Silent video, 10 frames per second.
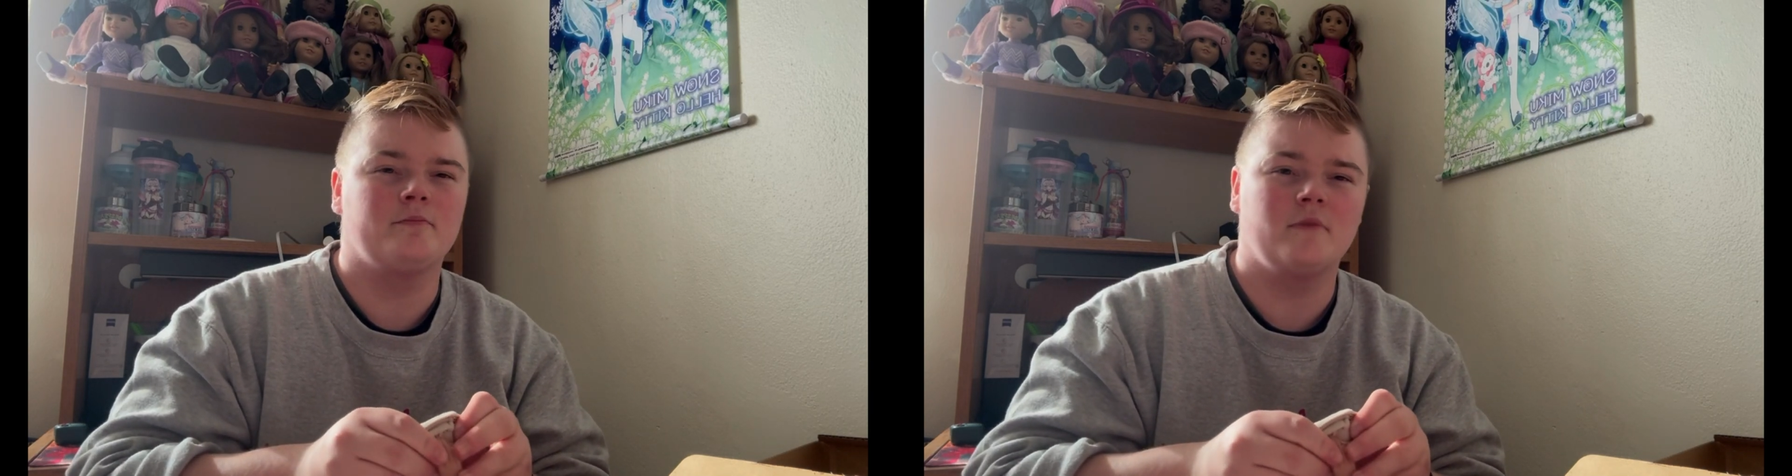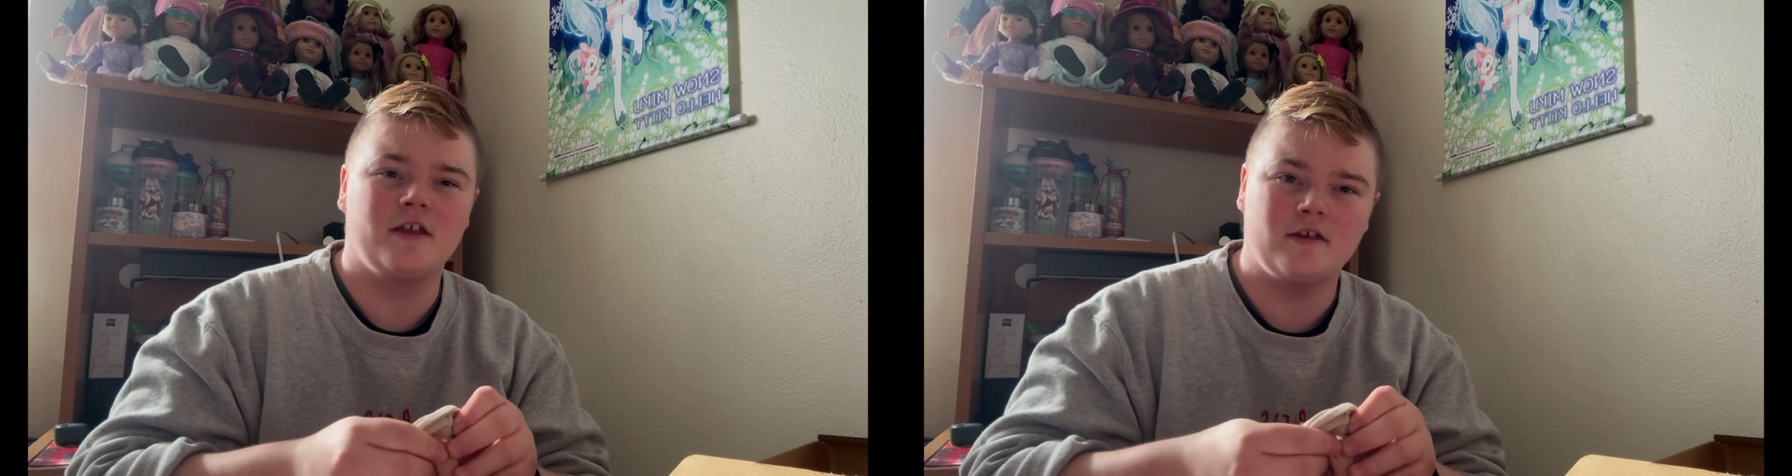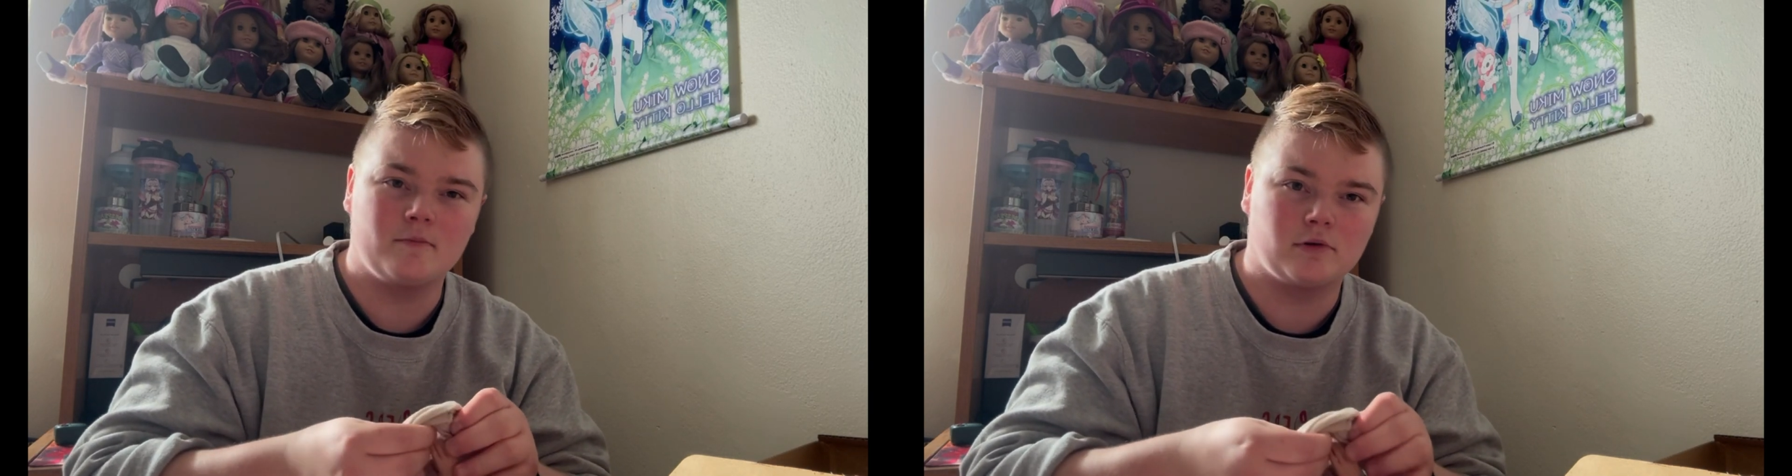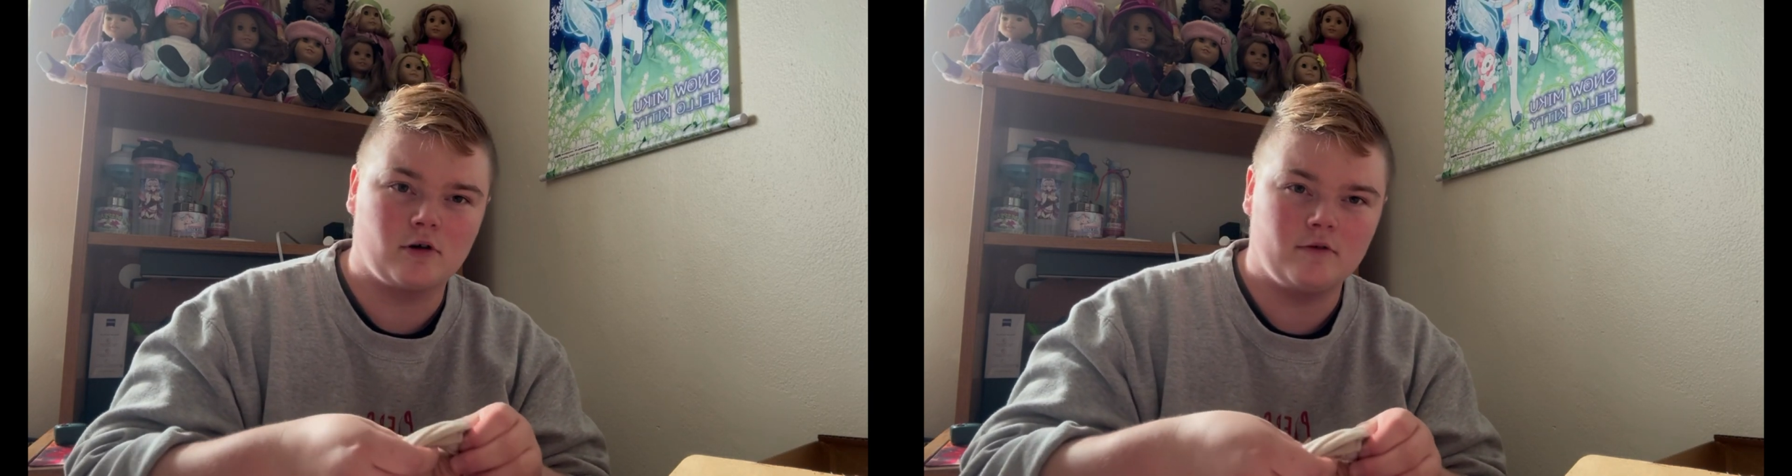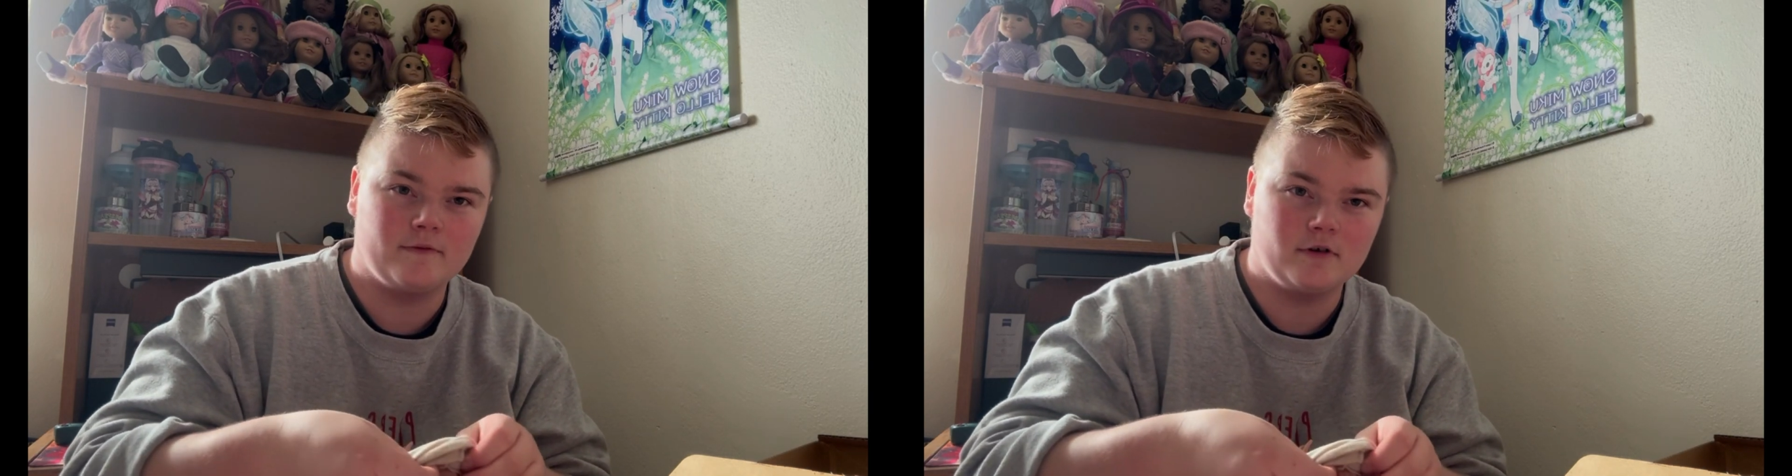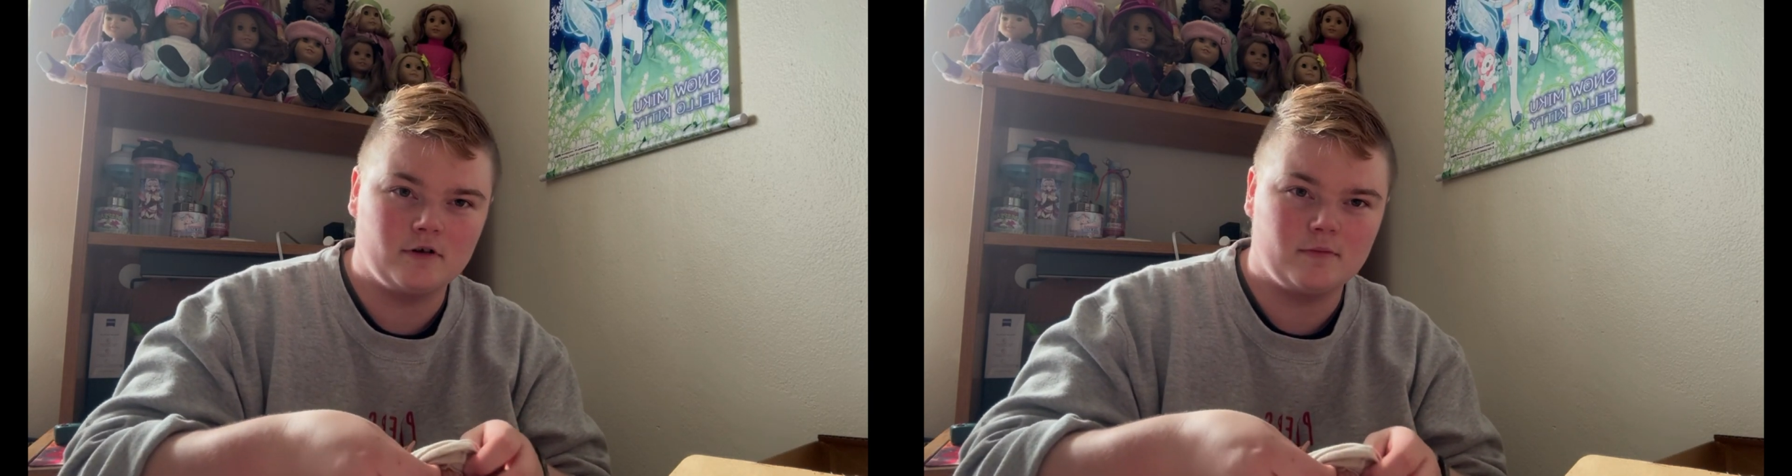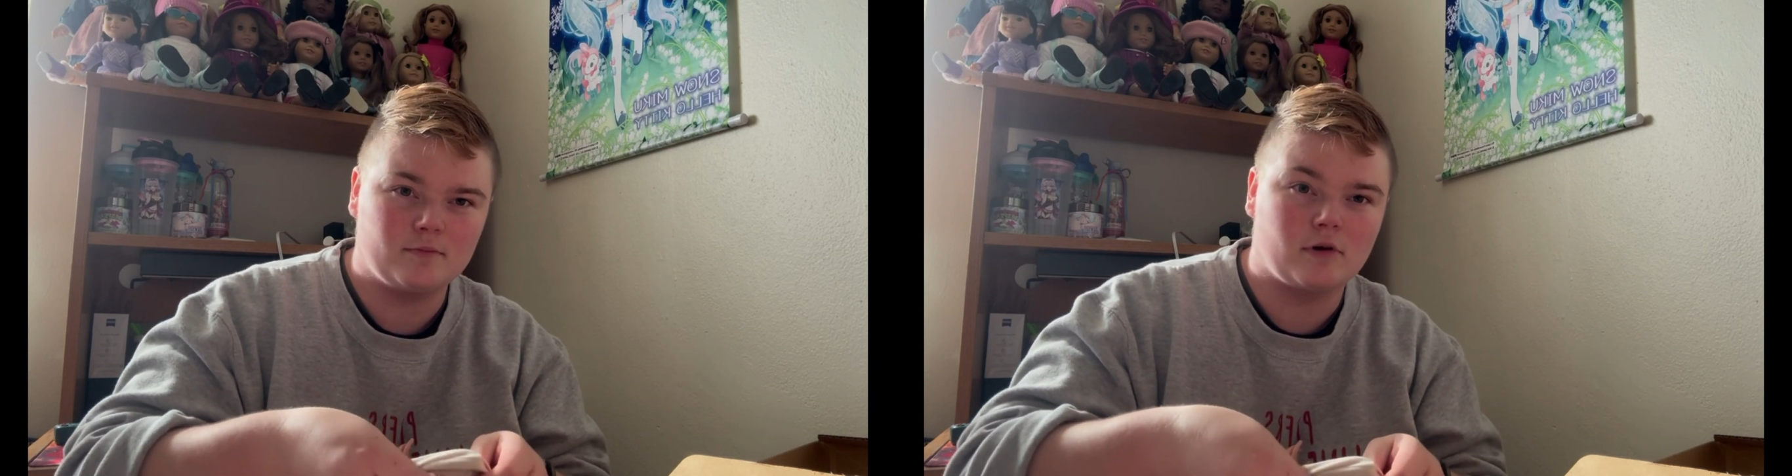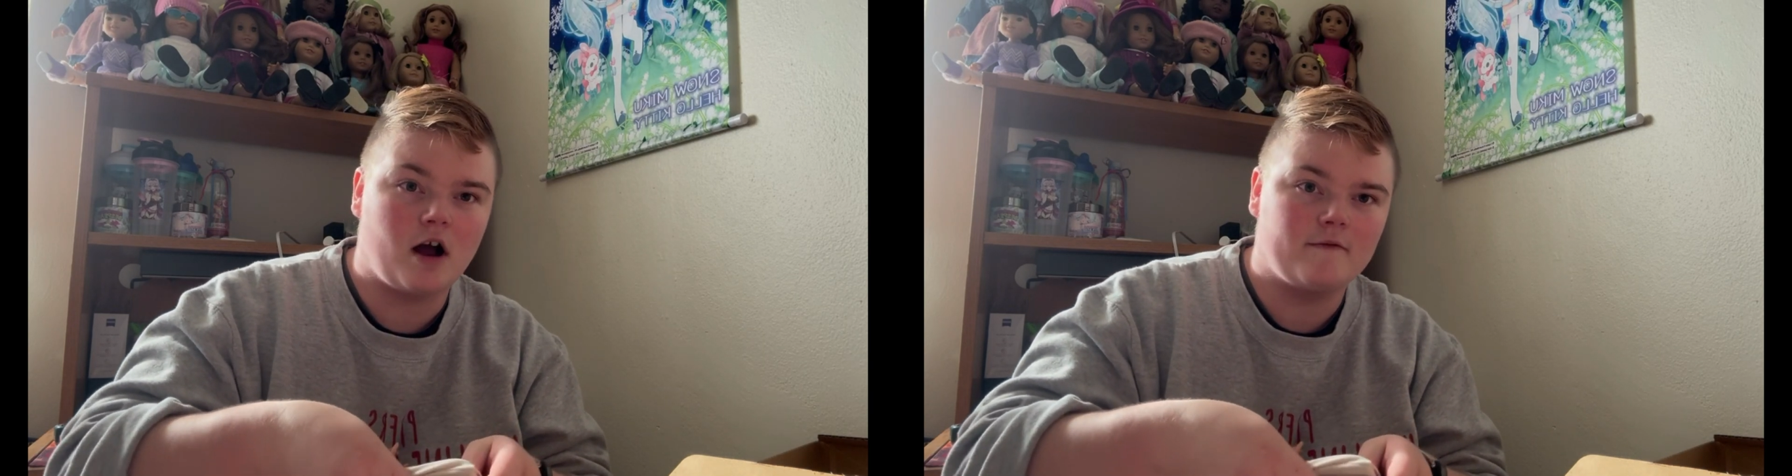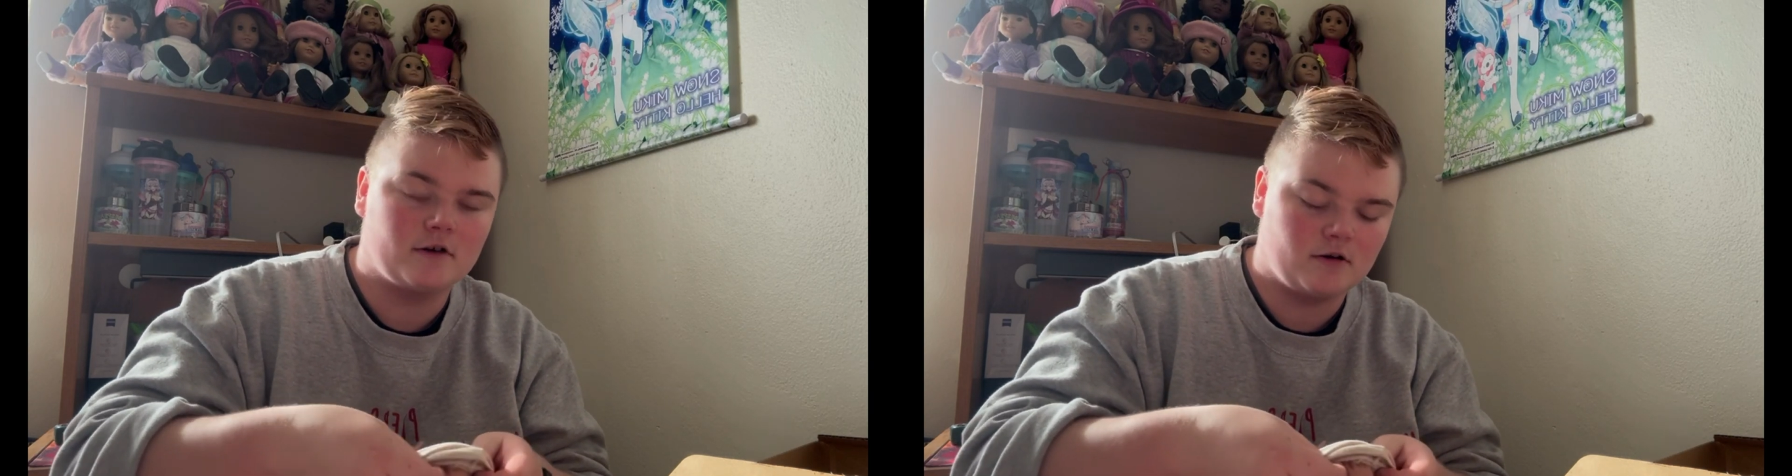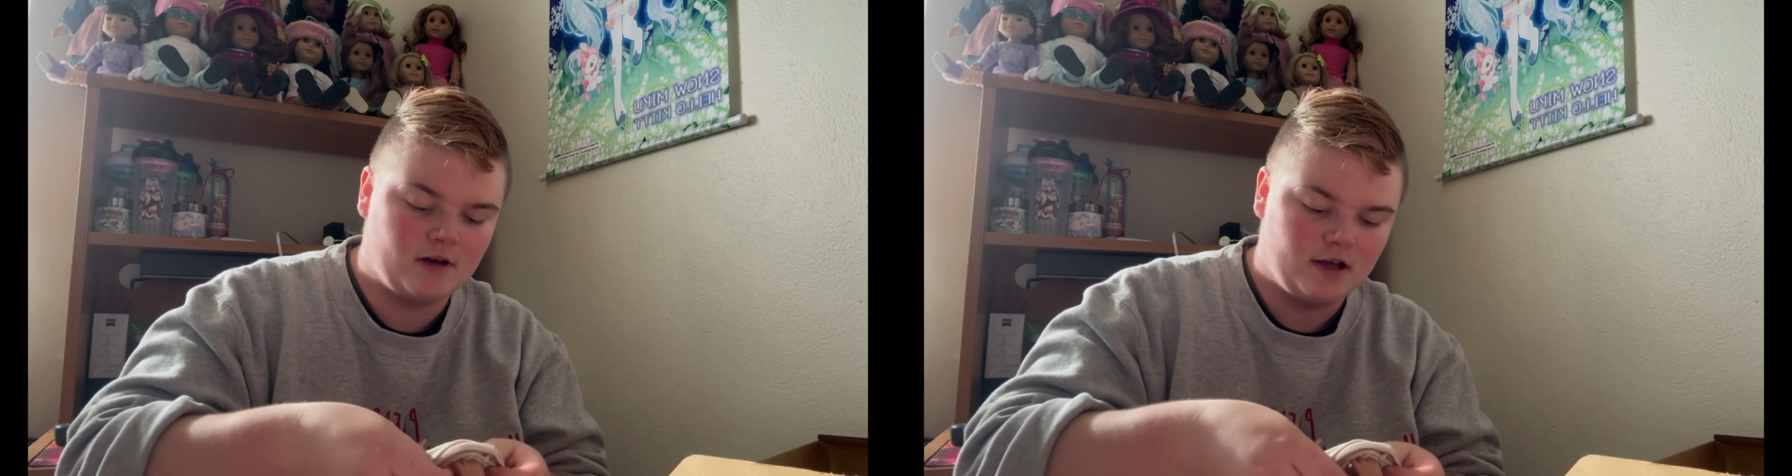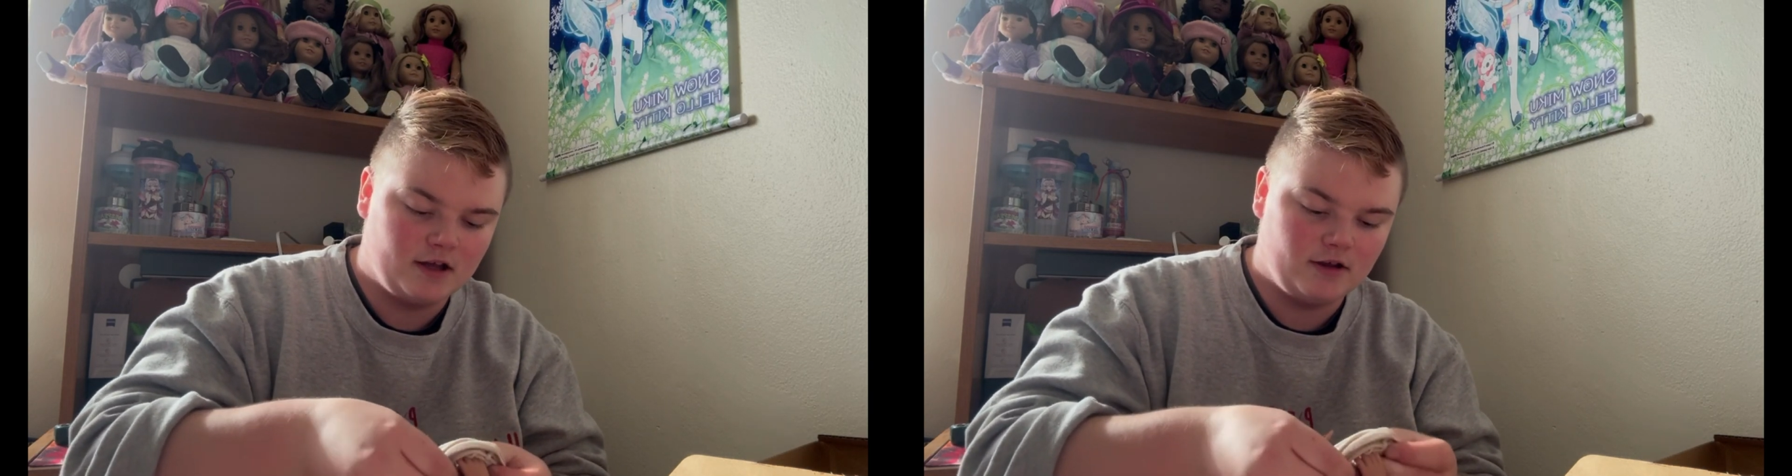is it proverb